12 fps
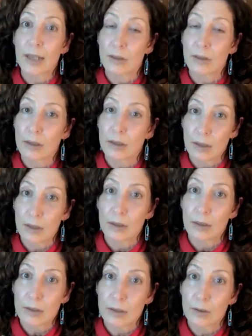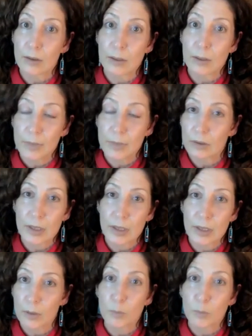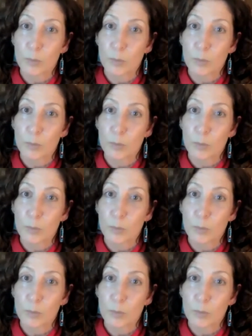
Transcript: the young adult and middle, you know,